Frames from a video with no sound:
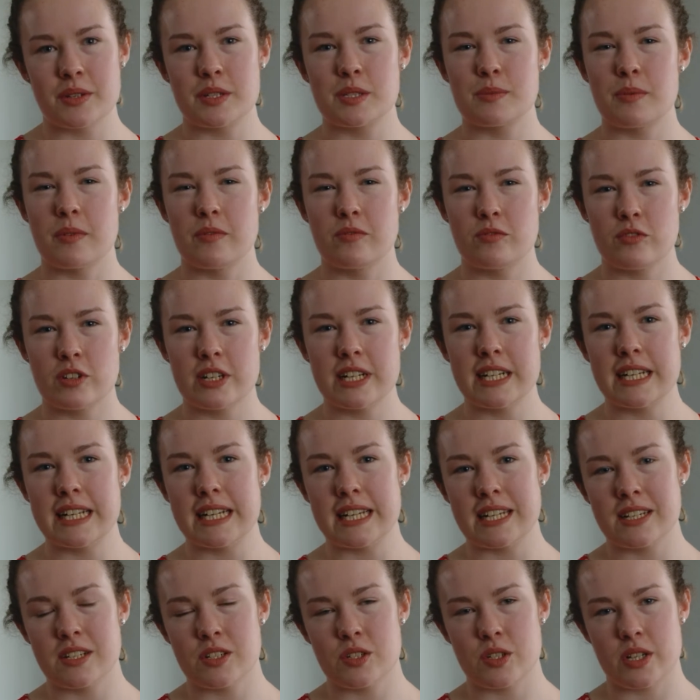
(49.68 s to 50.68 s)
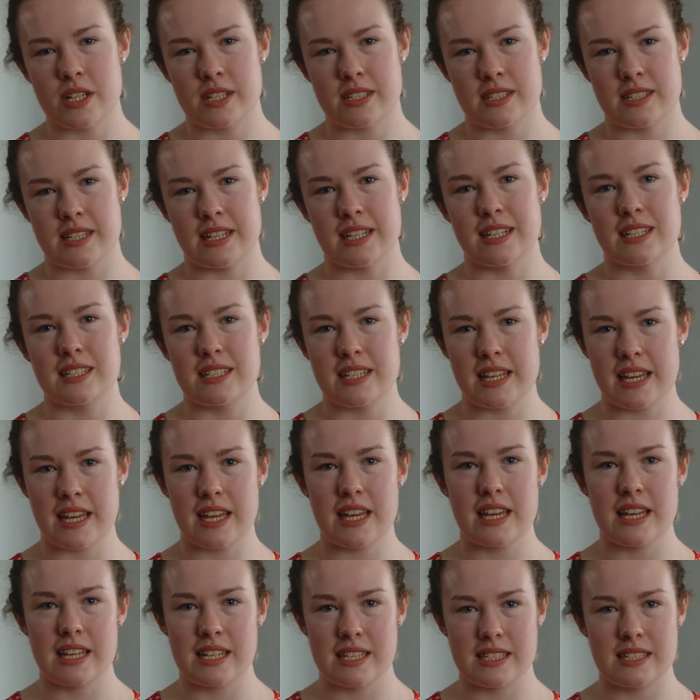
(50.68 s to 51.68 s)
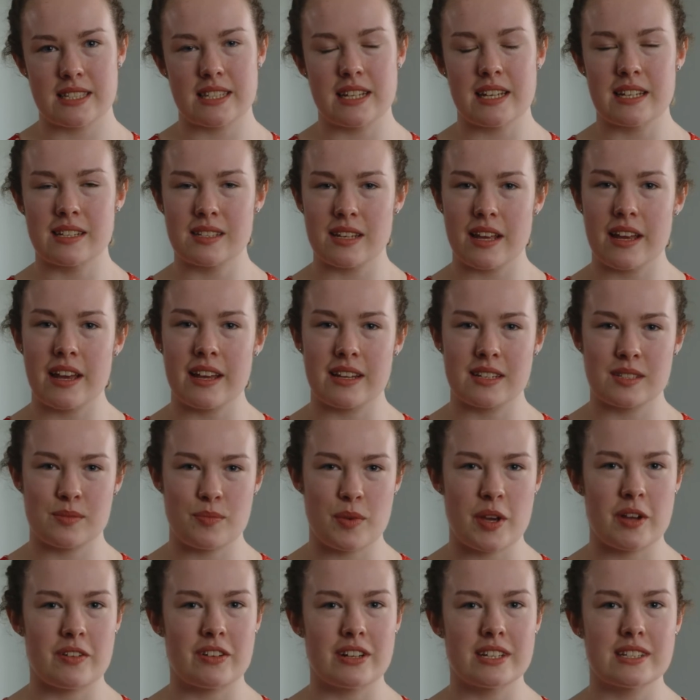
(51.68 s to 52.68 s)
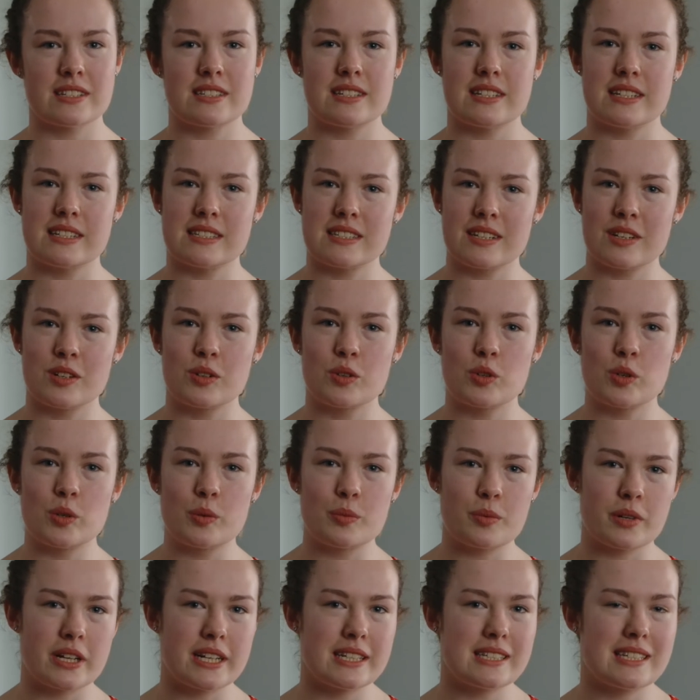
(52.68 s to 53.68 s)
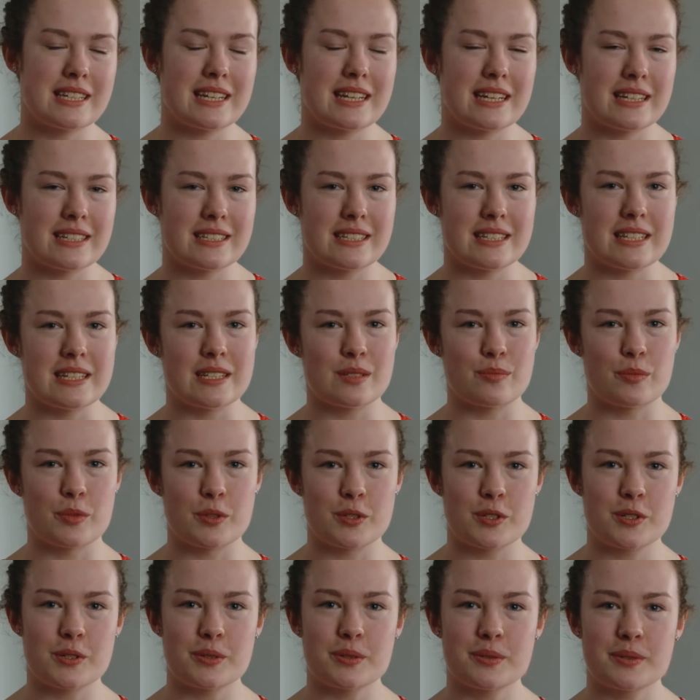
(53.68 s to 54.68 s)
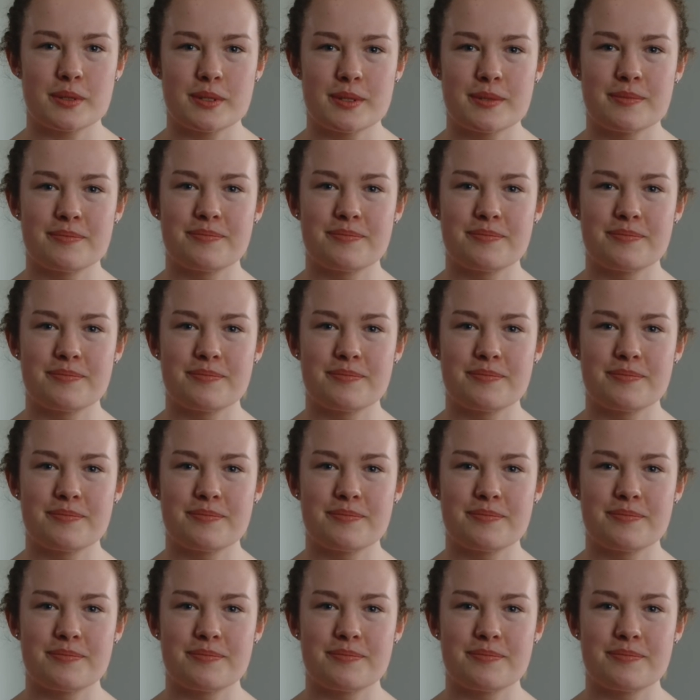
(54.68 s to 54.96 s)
it's been really interesting to hear his experiences incorporated into these modules.